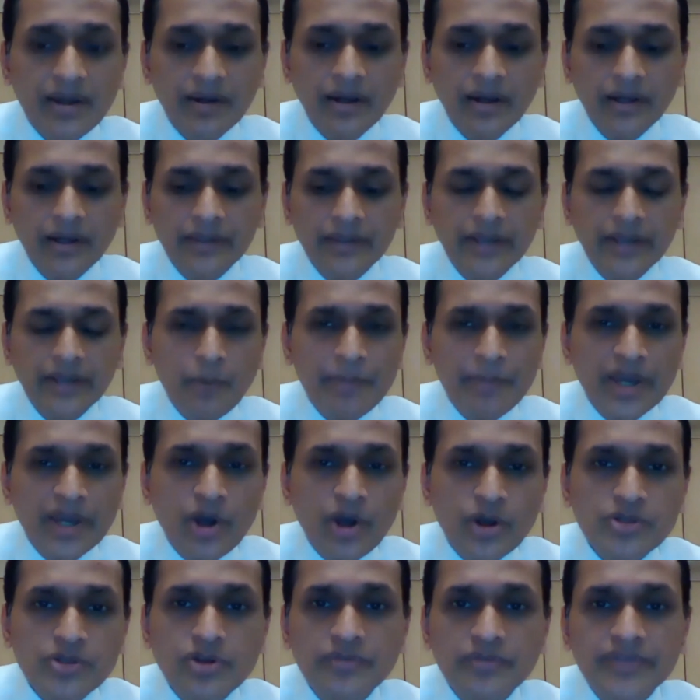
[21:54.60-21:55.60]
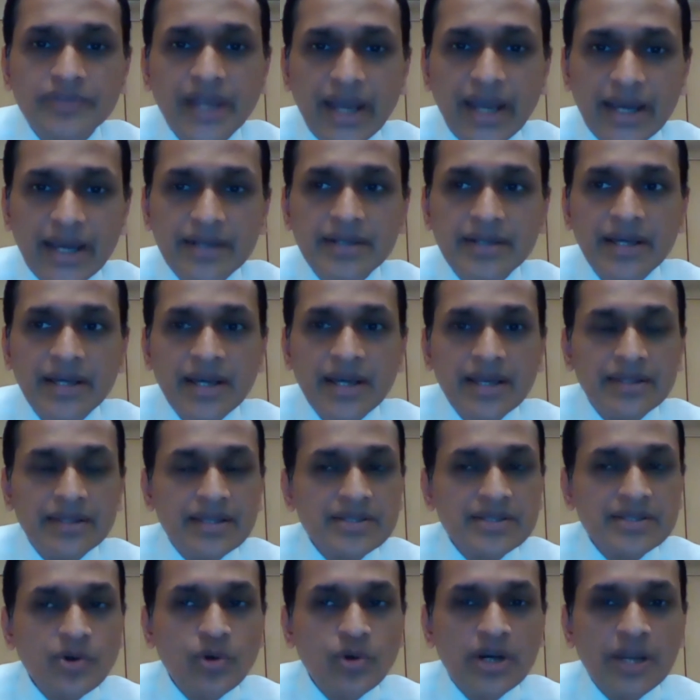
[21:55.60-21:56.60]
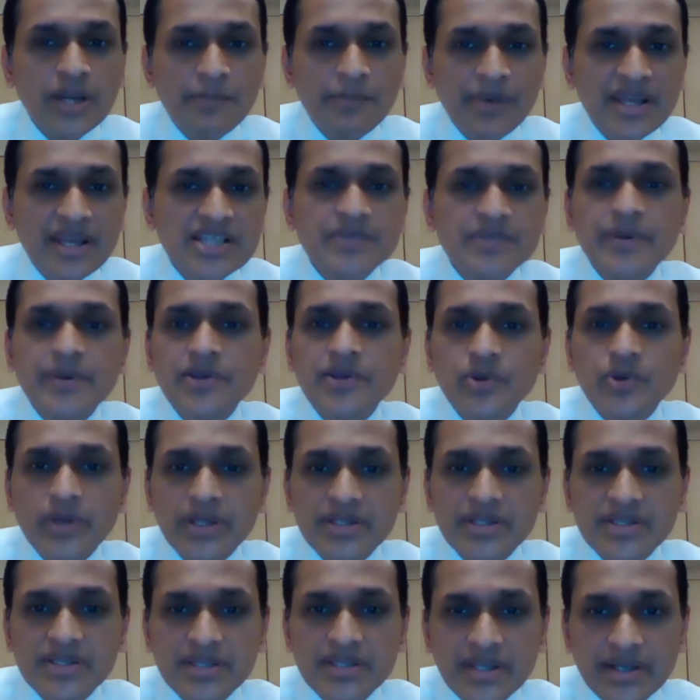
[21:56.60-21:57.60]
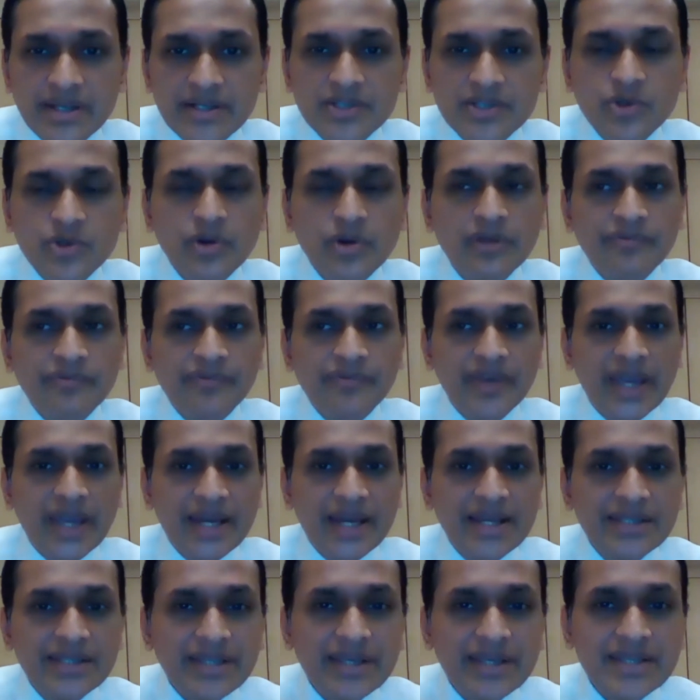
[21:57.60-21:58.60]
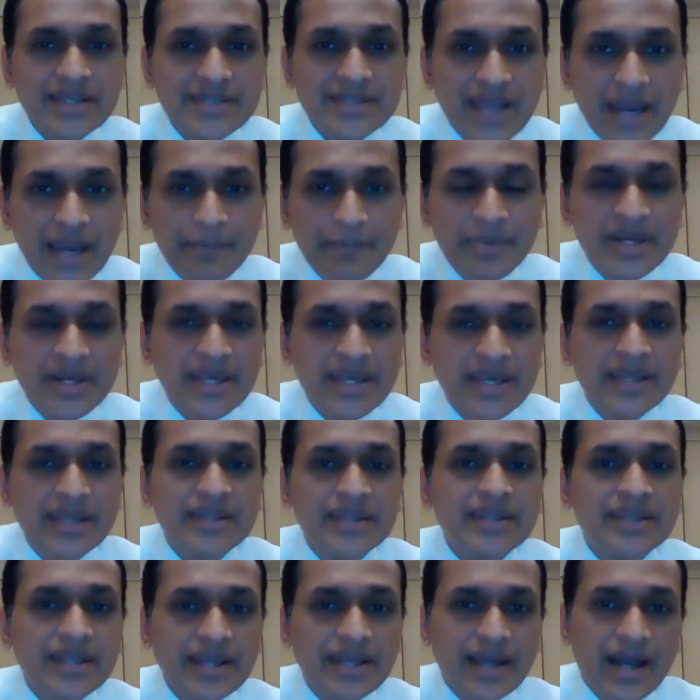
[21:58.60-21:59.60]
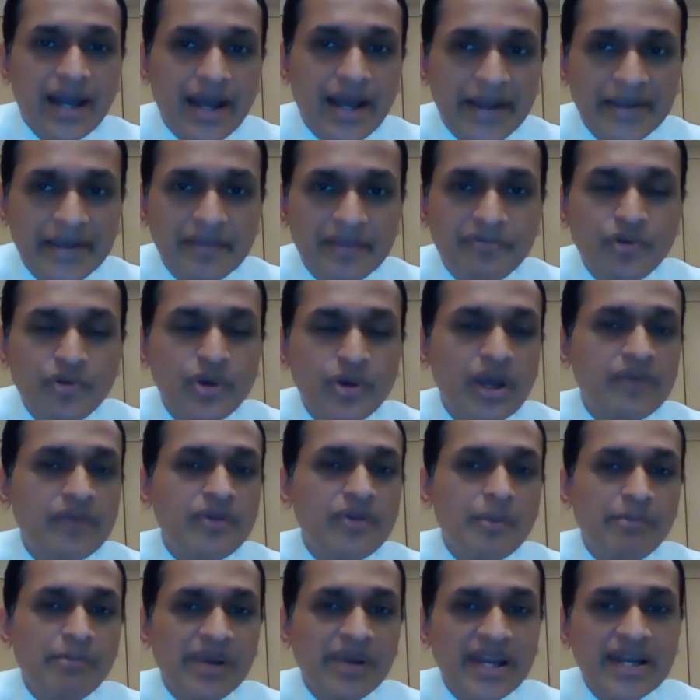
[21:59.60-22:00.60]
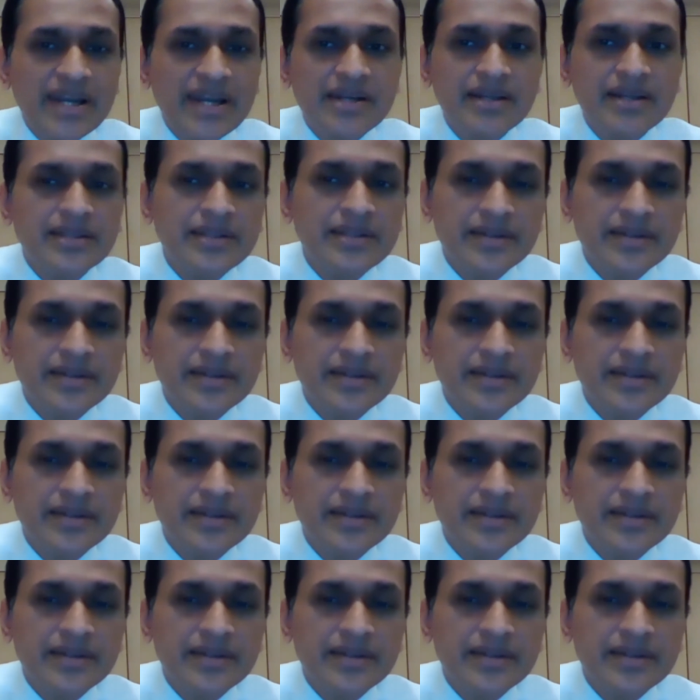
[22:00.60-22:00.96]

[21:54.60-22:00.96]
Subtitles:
Now, because of that, this is the only place where you can see it. So if anything is happening in the eye, if you have a bleed in the